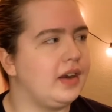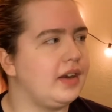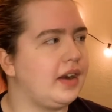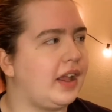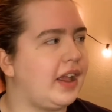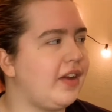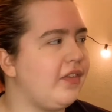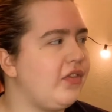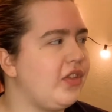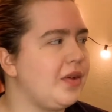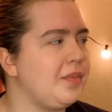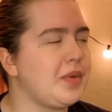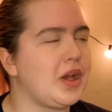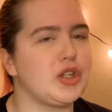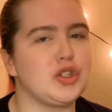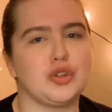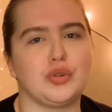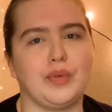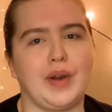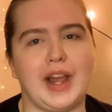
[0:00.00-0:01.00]
give them a
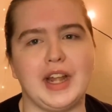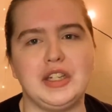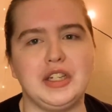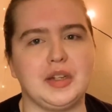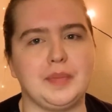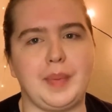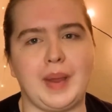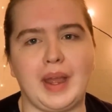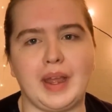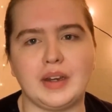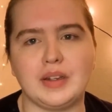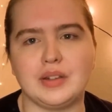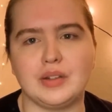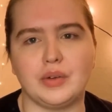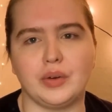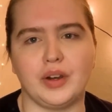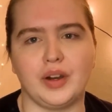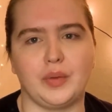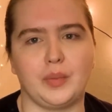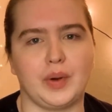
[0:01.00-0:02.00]
tragic
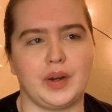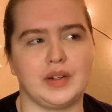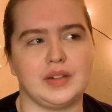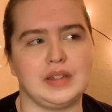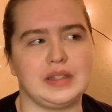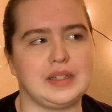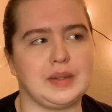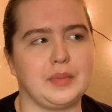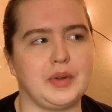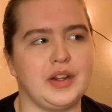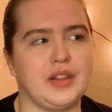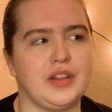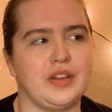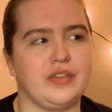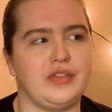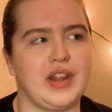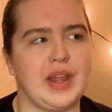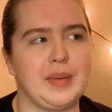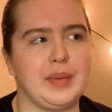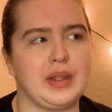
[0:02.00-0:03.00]
backstory where someone in their
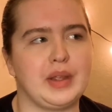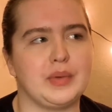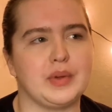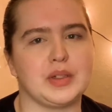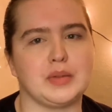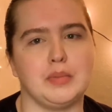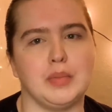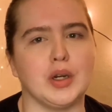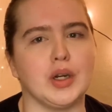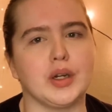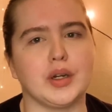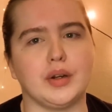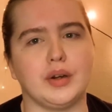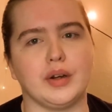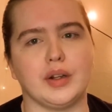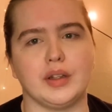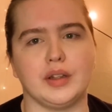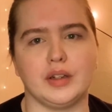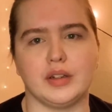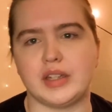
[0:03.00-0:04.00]
family was
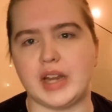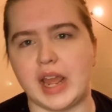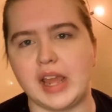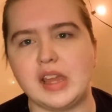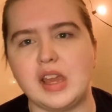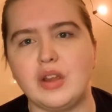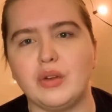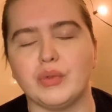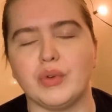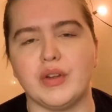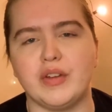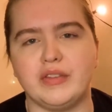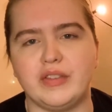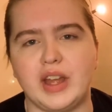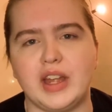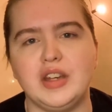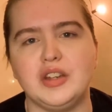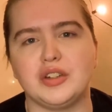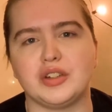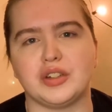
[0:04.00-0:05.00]
murdered and they're taking
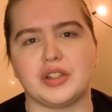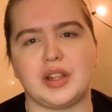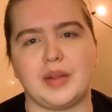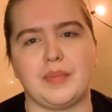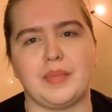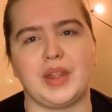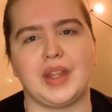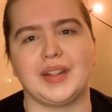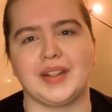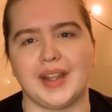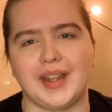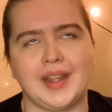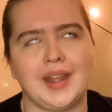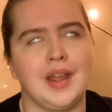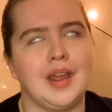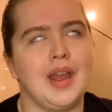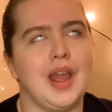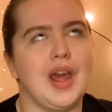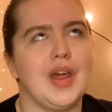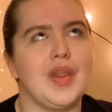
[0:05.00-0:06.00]
revenge or something. Like,
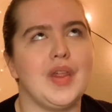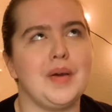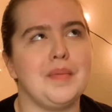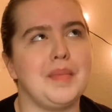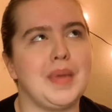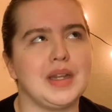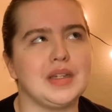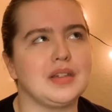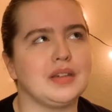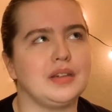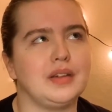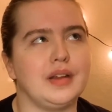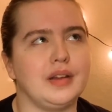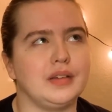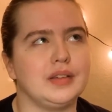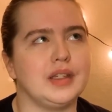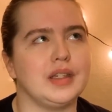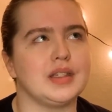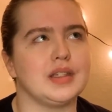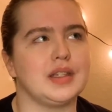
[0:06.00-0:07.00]
the mental
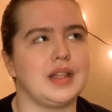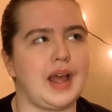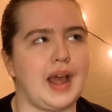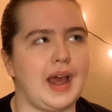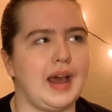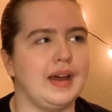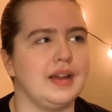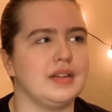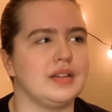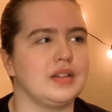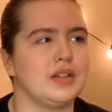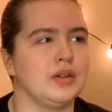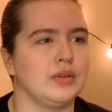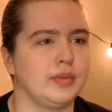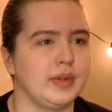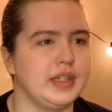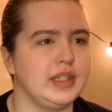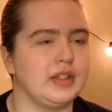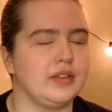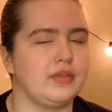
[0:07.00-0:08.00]
illness as the
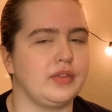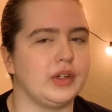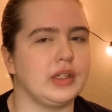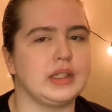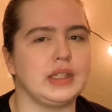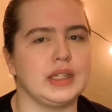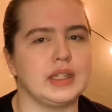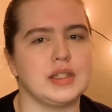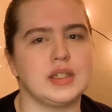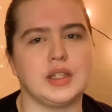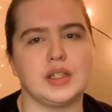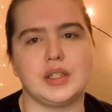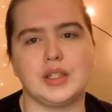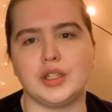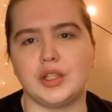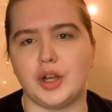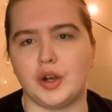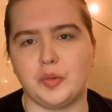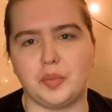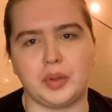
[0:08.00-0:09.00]
reason for things is
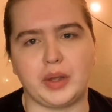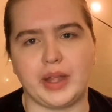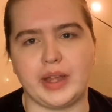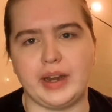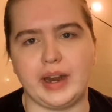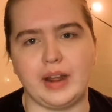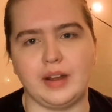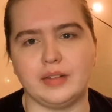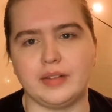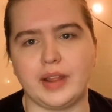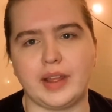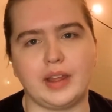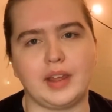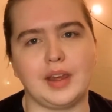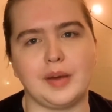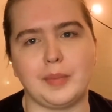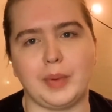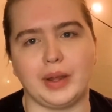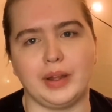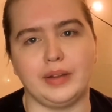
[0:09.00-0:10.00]
so played out. Like,
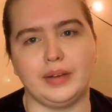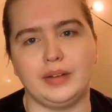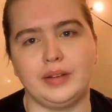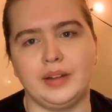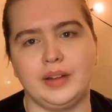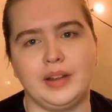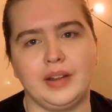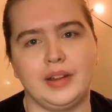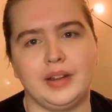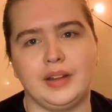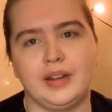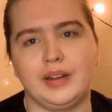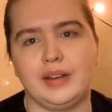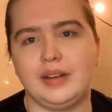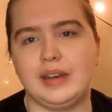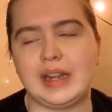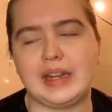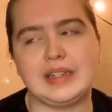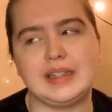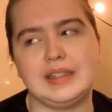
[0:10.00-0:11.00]
come on,
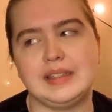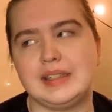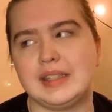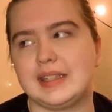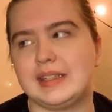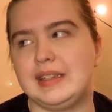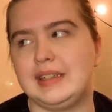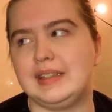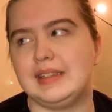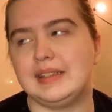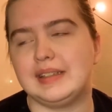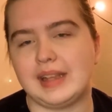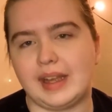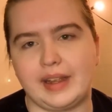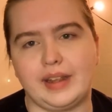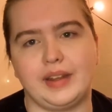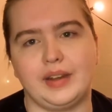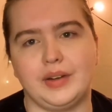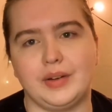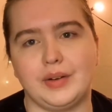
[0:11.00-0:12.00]
1960s
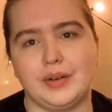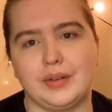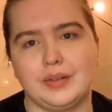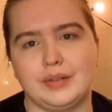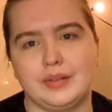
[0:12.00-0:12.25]
Psycho.